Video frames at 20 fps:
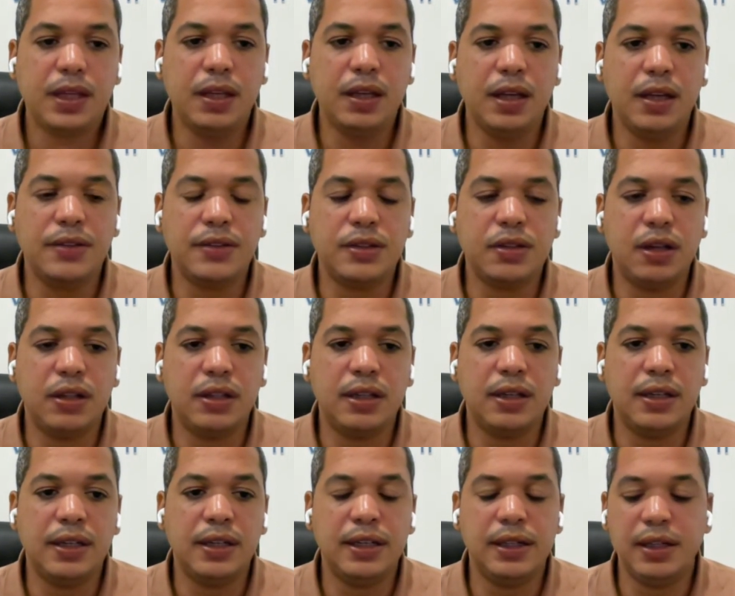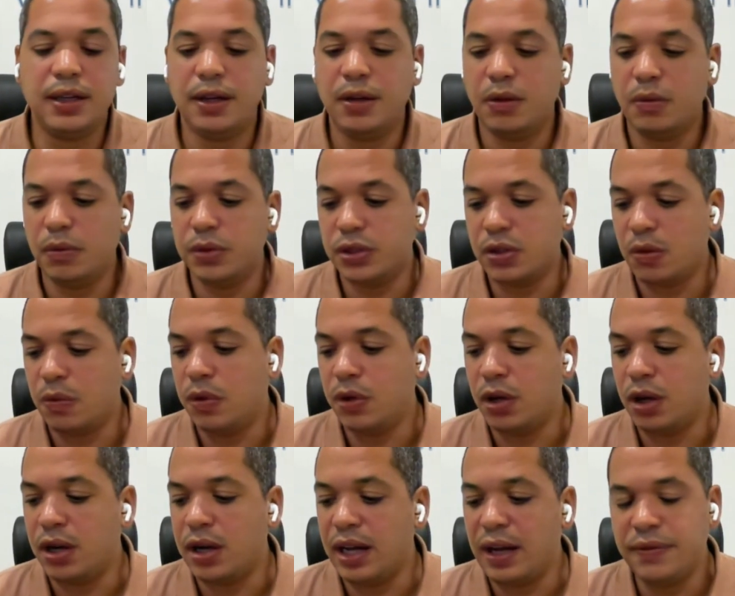we're not
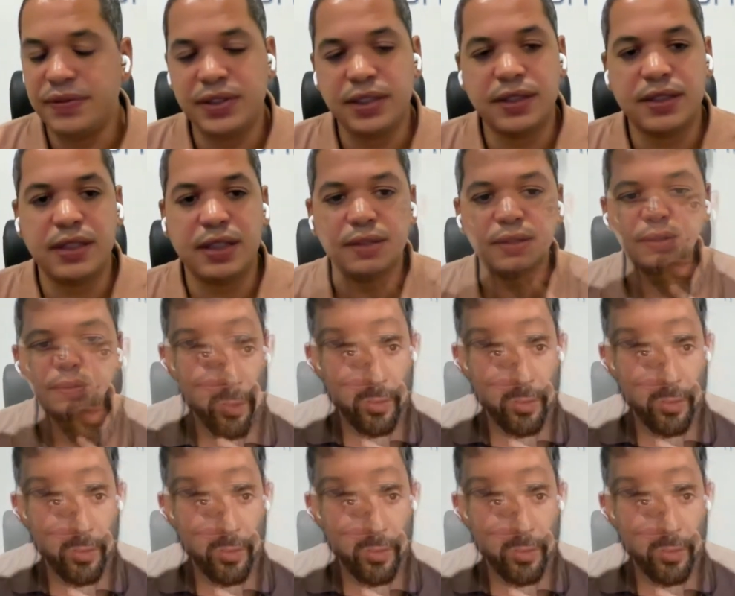gonna have success.